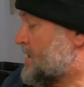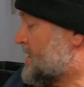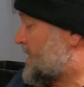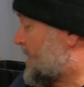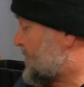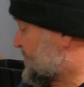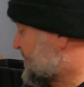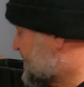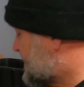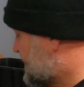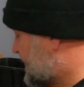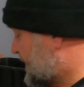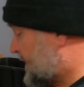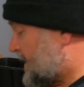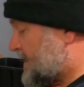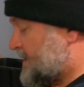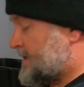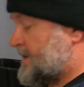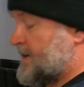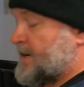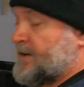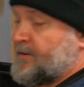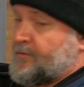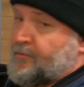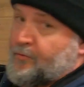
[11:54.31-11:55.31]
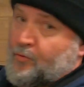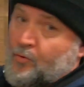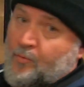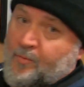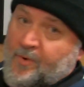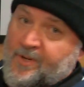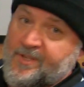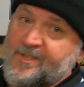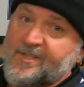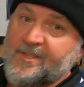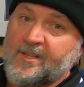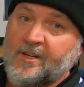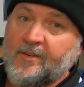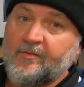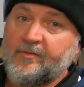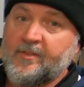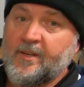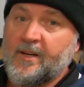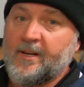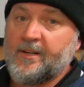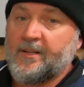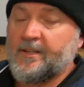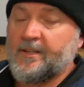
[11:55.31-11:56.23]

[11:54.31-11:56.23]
I was digging down through all my stuff down